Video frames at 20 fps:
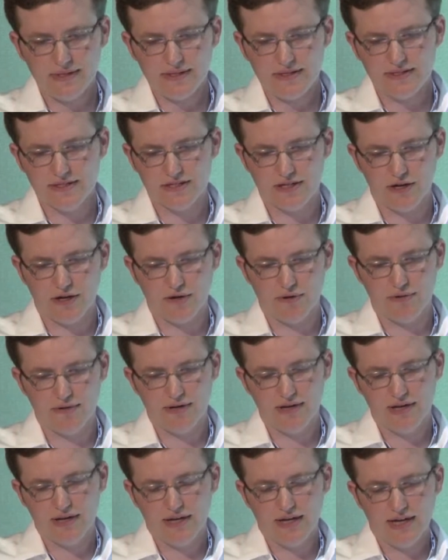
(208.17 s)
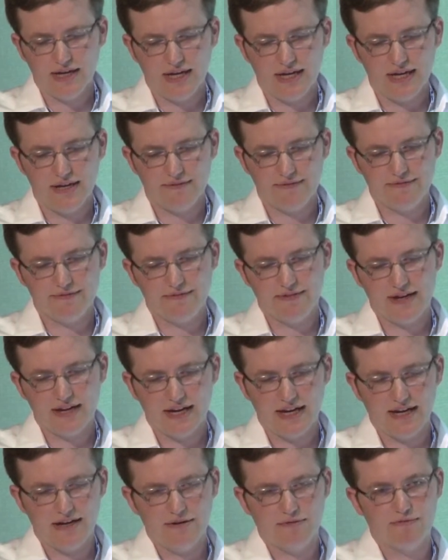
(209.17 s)
So, if
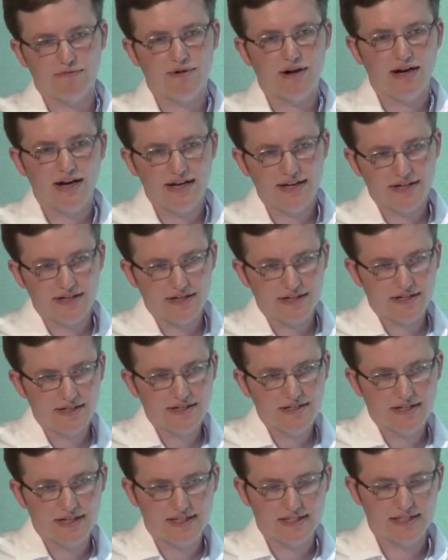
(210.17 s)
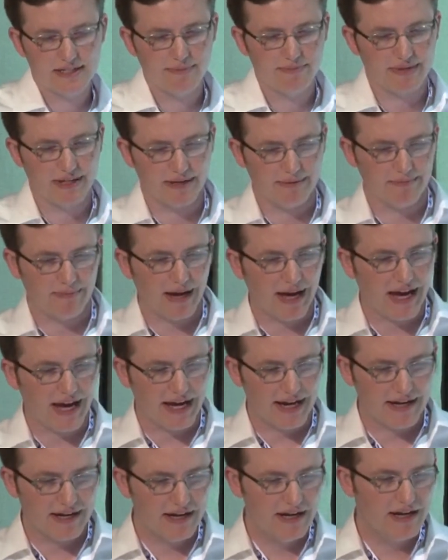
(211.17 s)
a rider does something
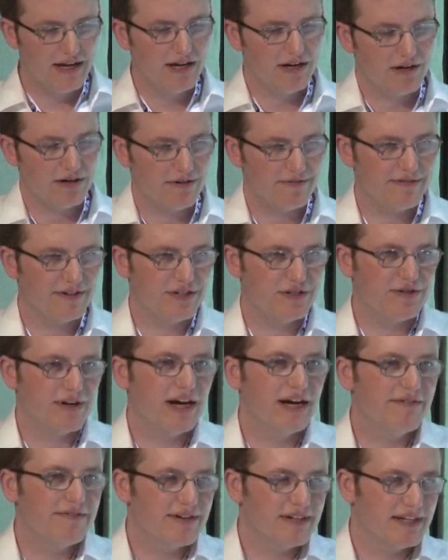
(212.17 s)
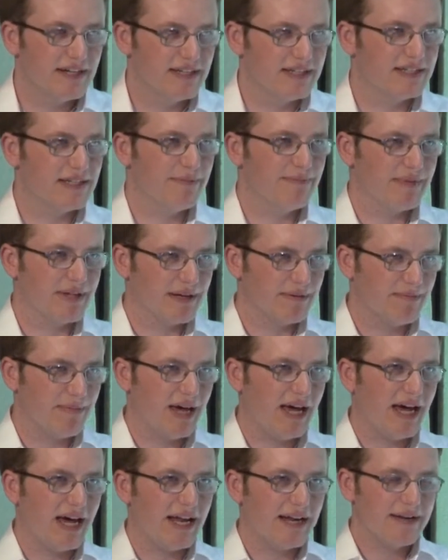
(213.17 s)
bad, or if a driver does something
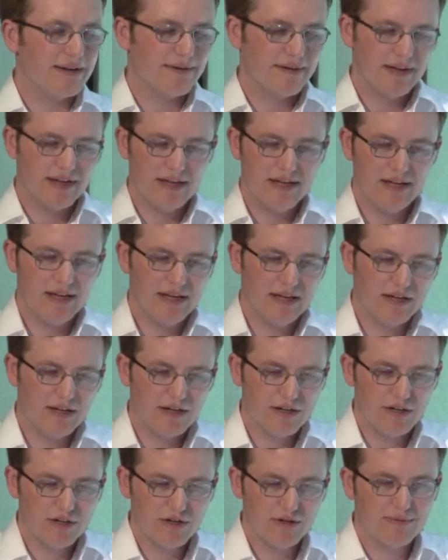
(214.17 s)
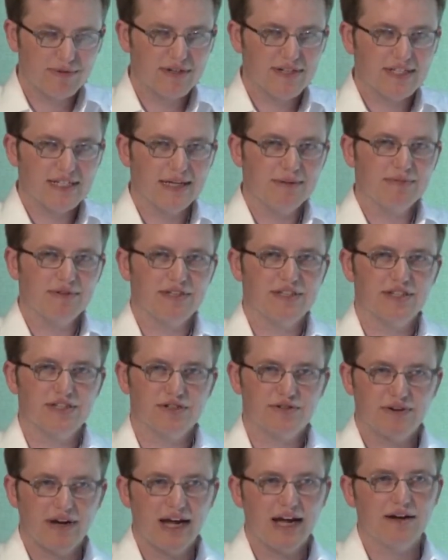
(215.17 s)
bad, Uber is able to
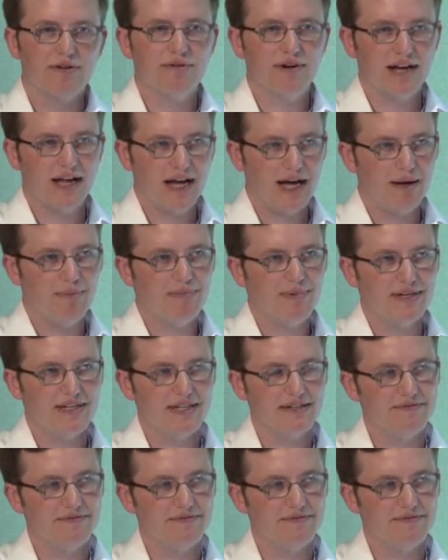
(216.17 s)
track what happened.